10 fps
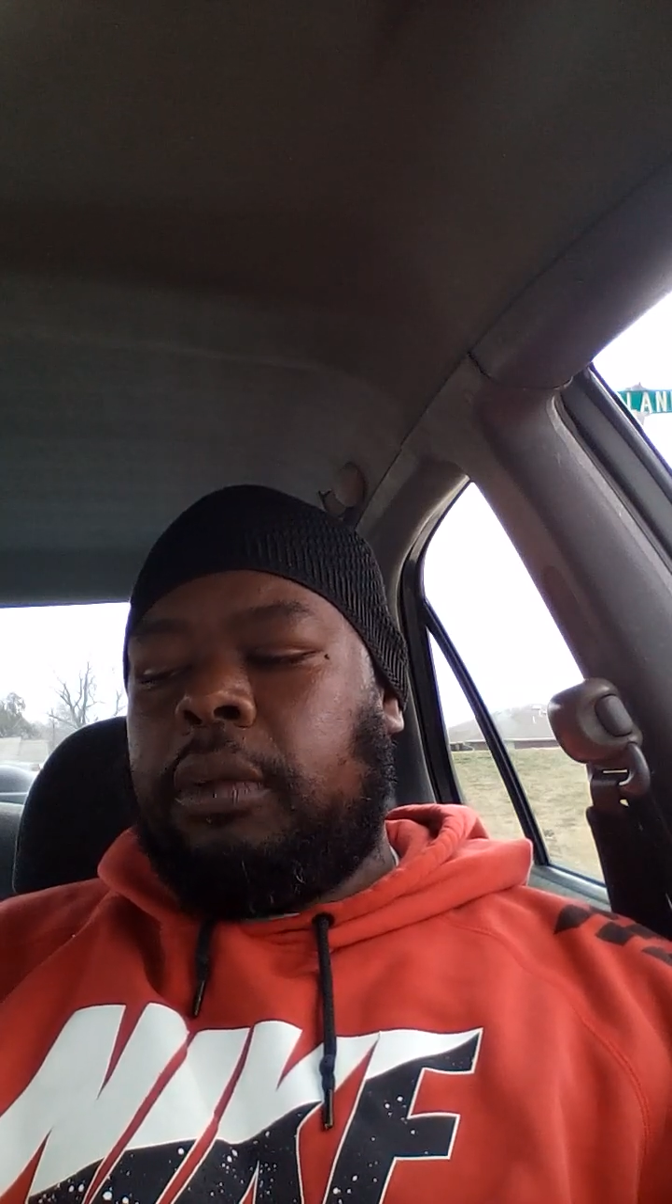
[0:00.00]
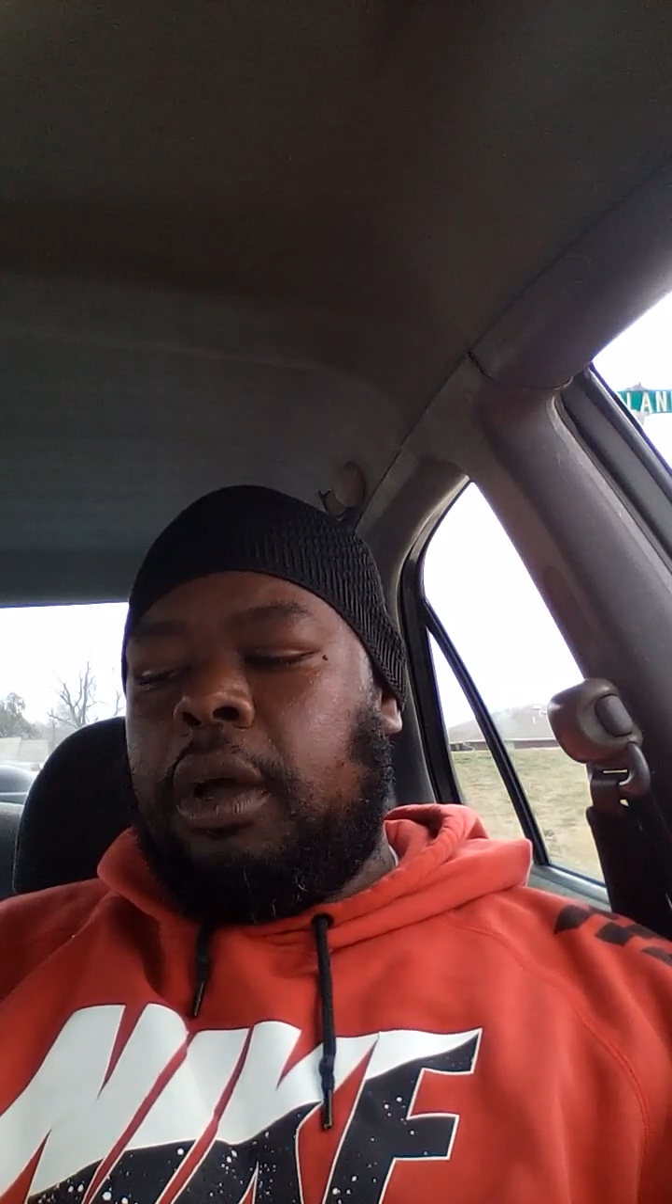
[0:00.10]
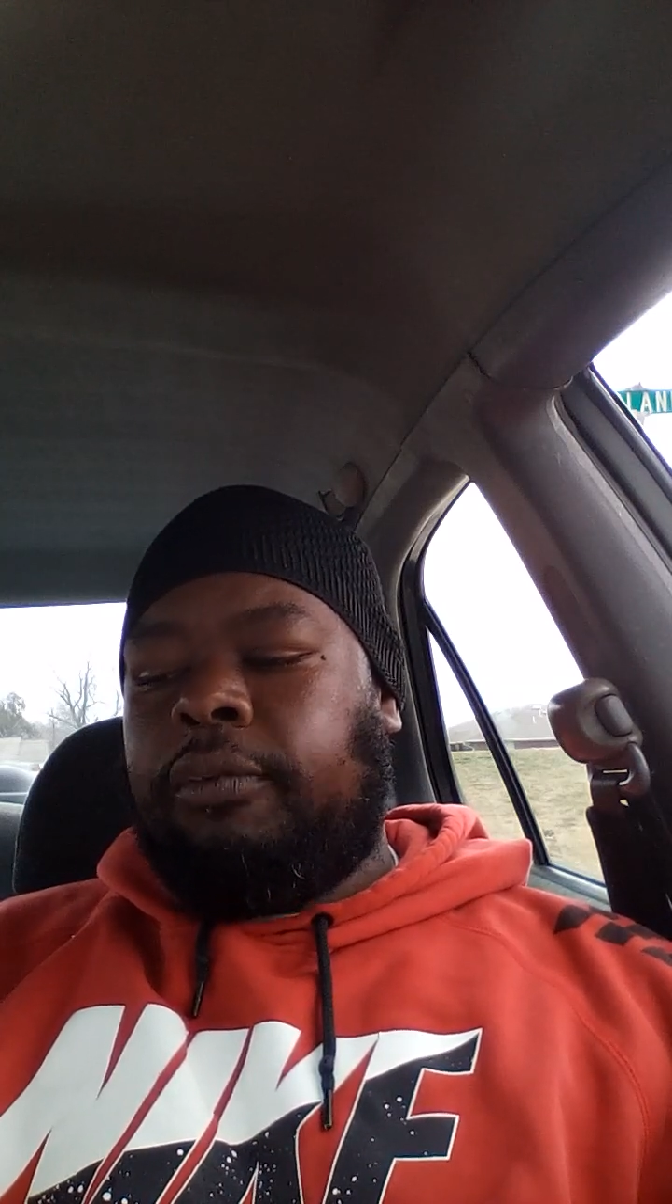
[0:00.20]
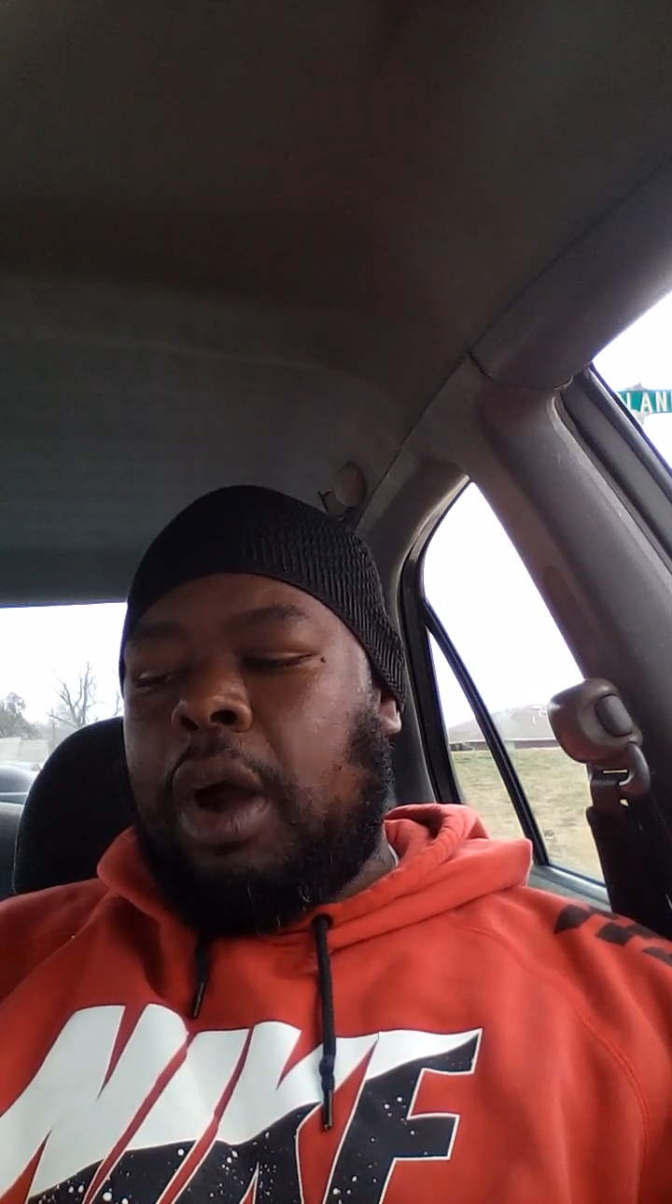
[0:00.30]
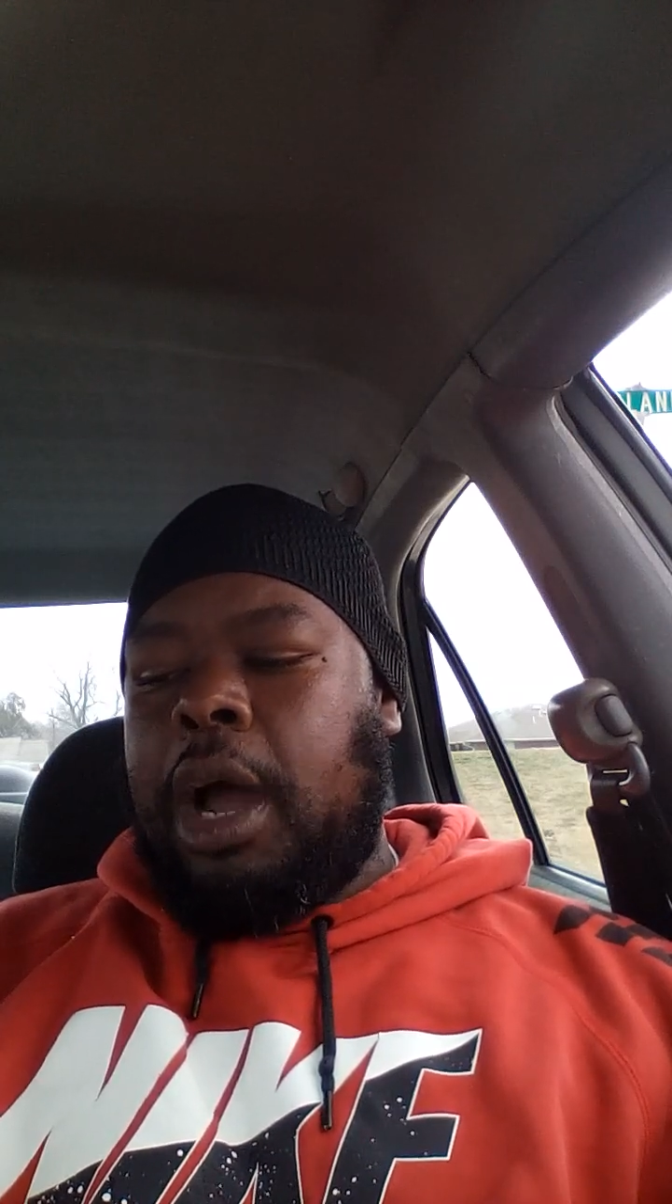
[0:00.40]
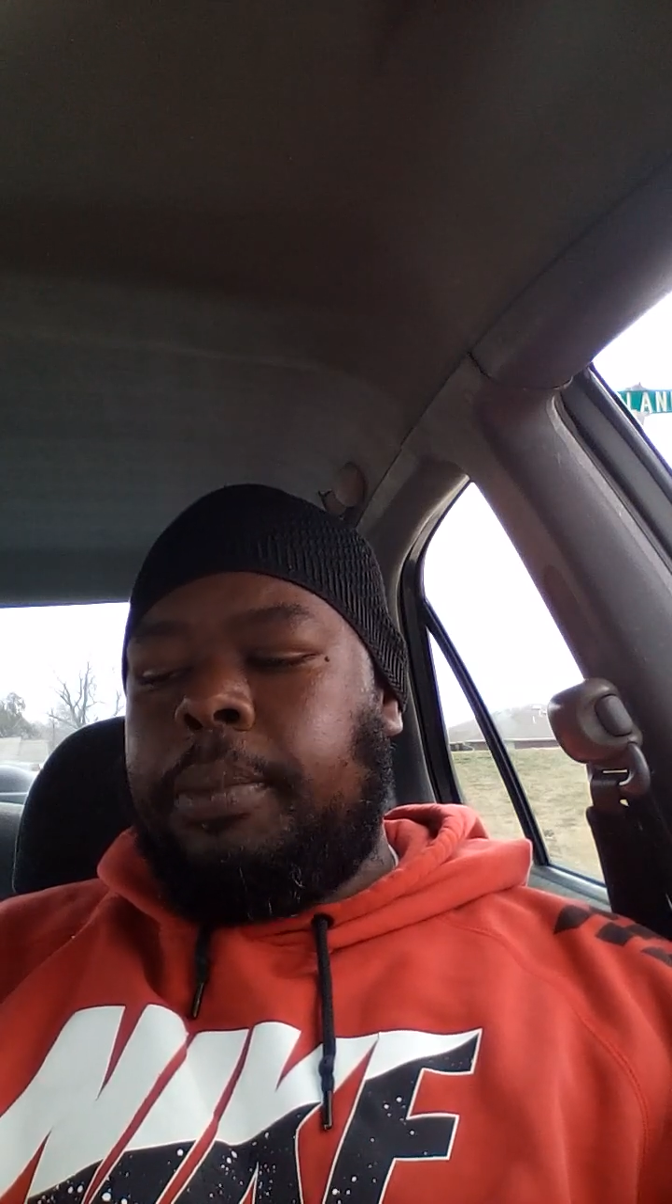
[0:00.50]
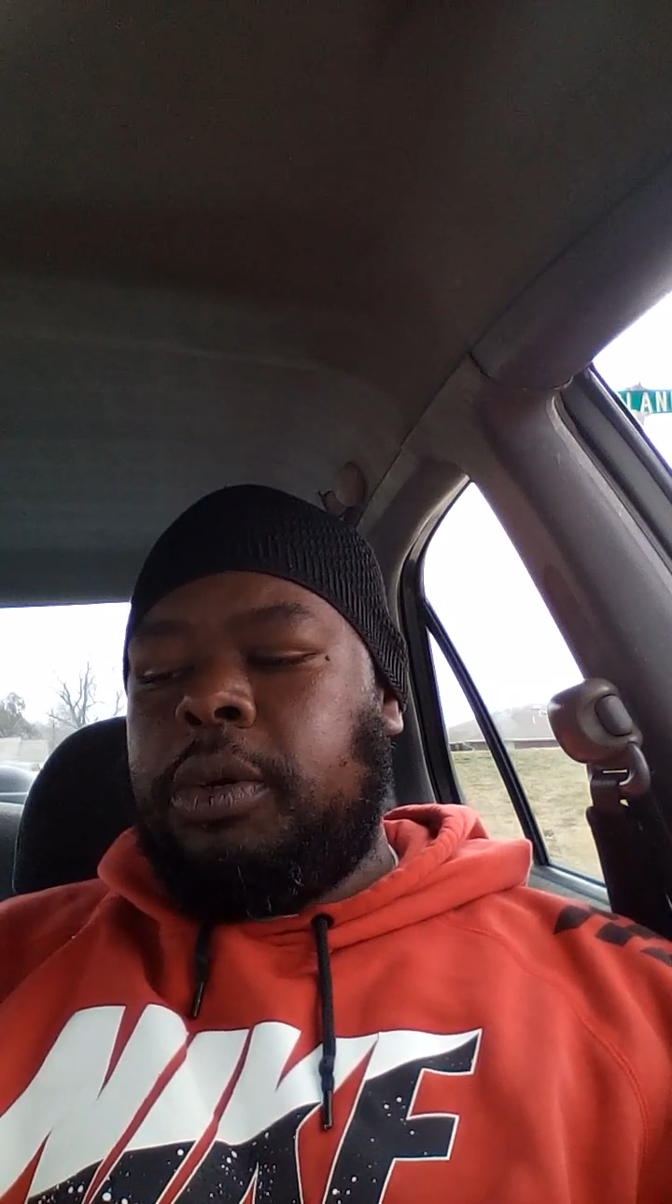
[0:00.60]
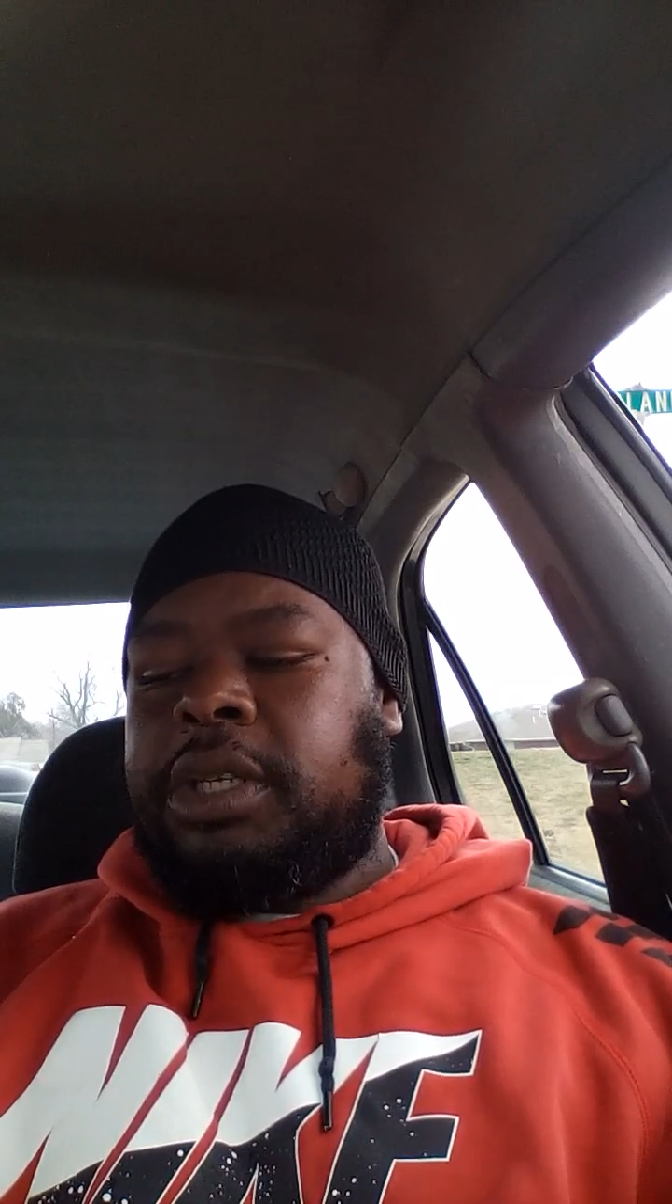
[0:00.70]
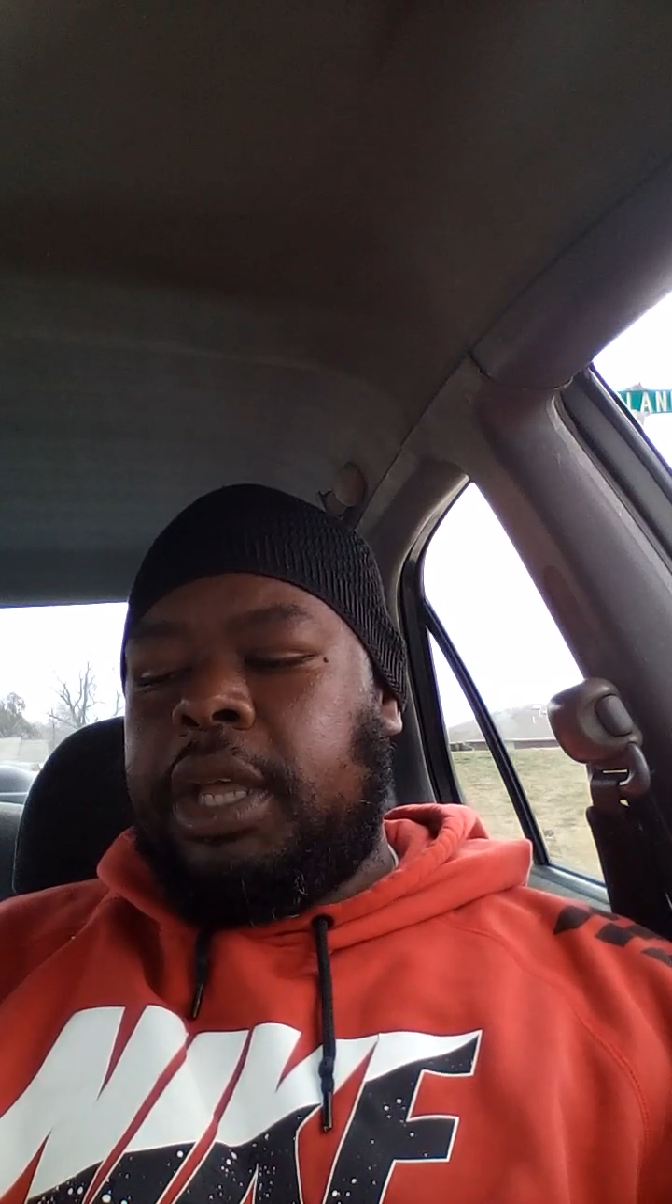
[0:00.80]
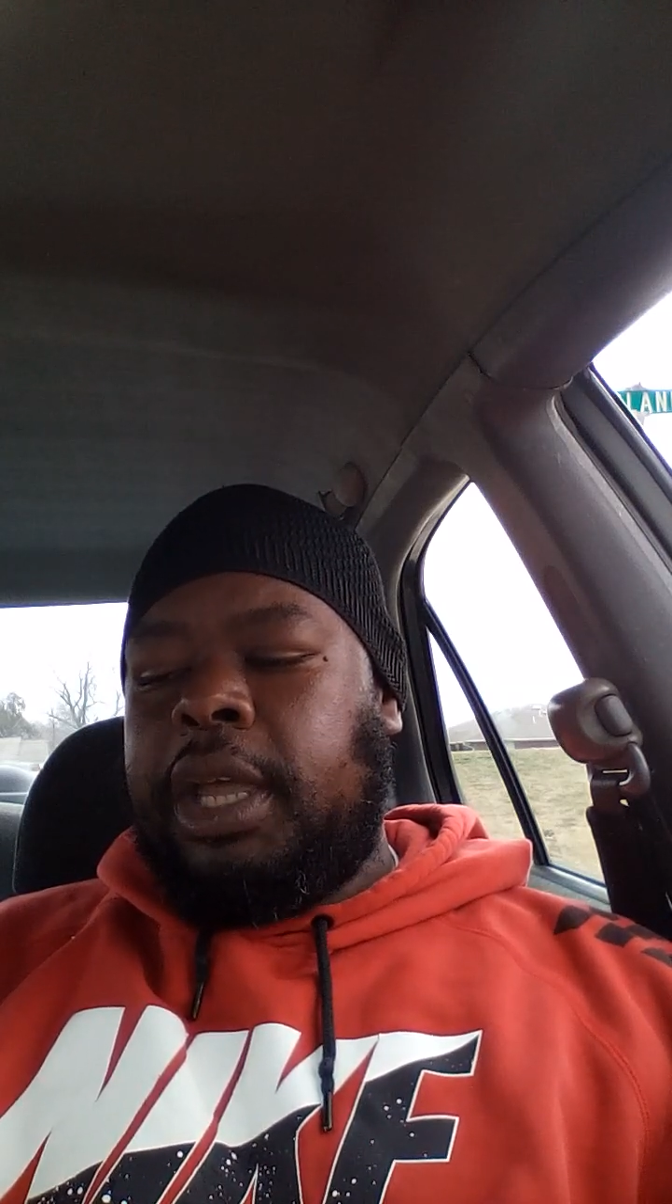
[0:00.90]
of robbers